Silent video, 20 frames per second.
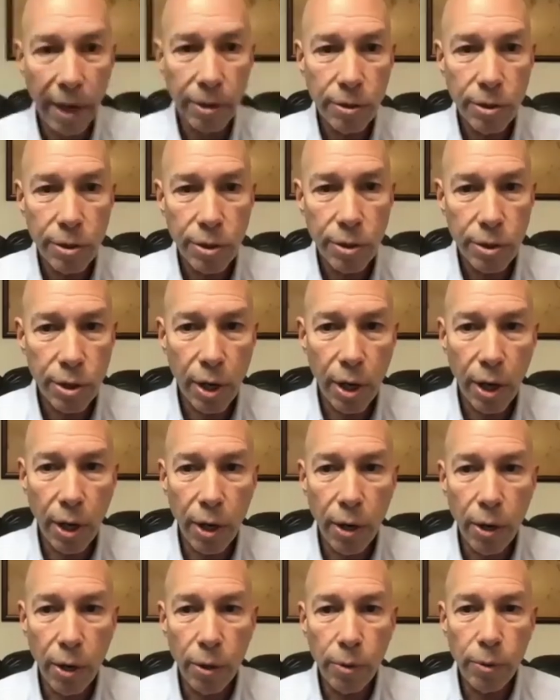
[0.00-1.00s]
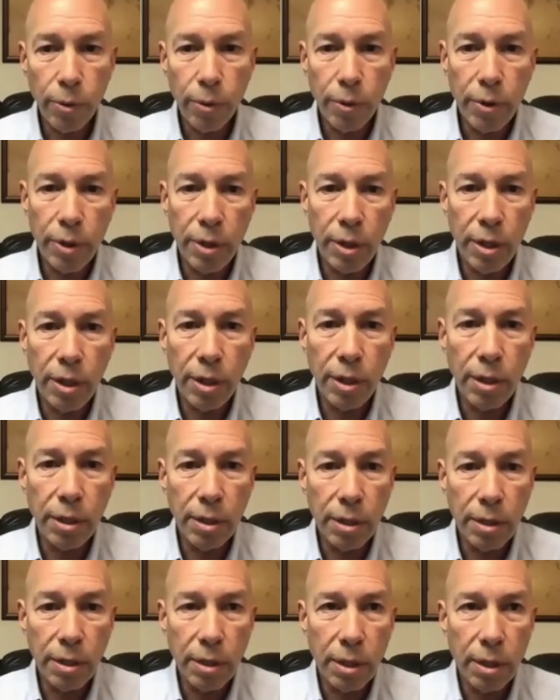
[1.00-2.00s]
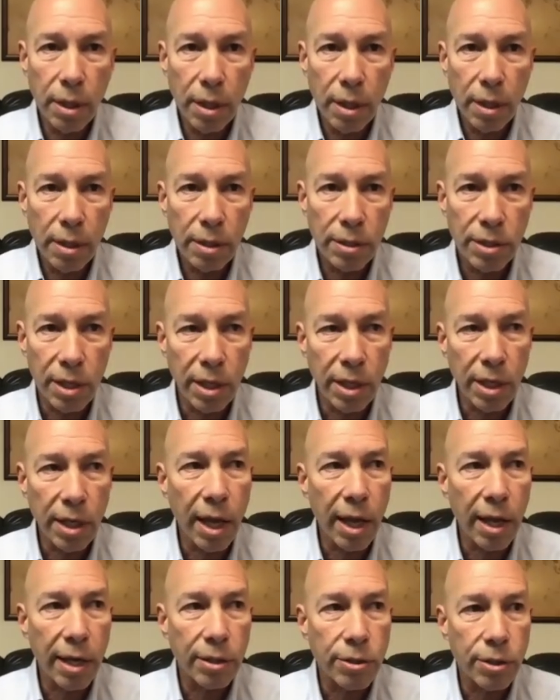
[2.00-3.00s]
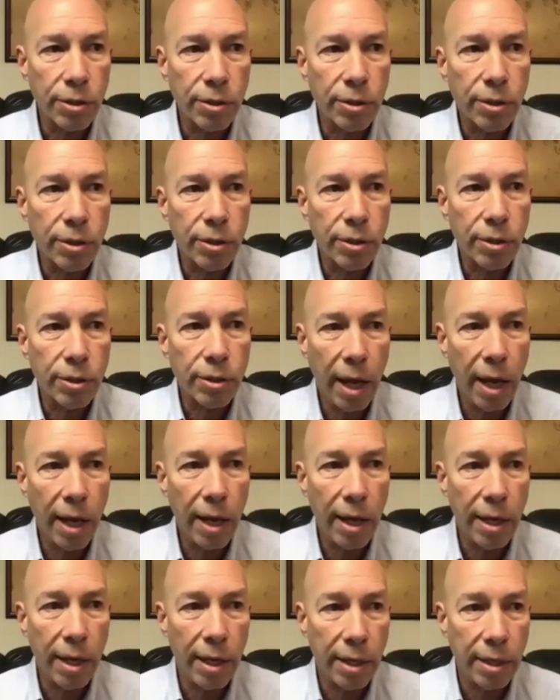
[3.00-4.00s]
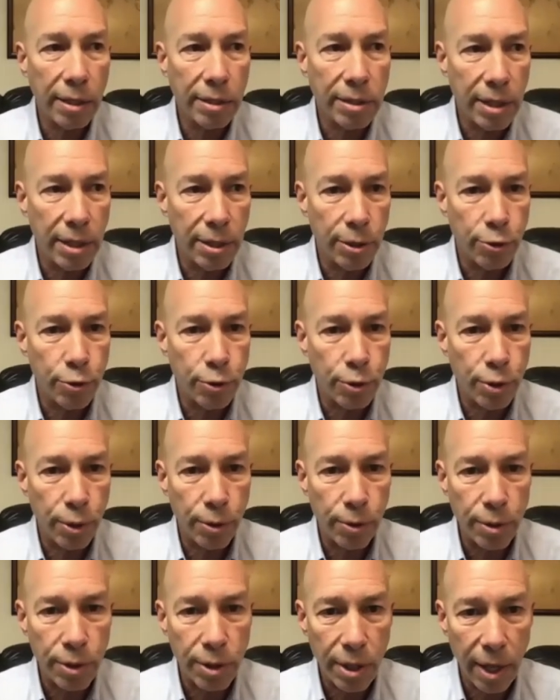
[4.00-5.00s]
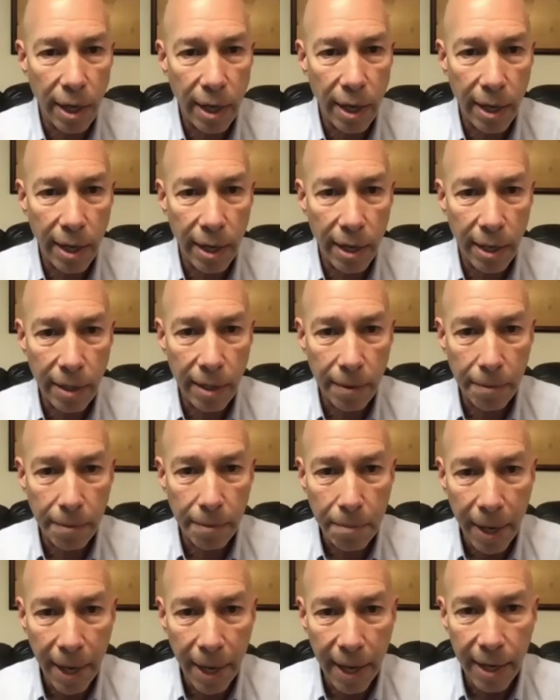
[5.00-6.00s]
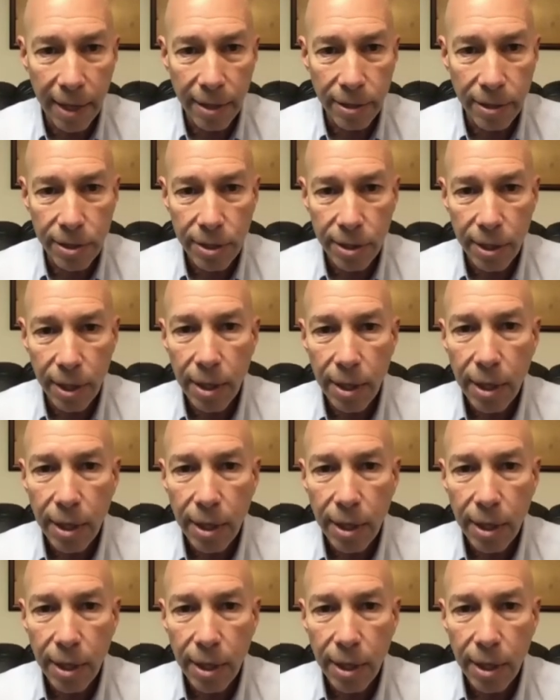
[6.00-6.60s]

So the City Council has introduced and passed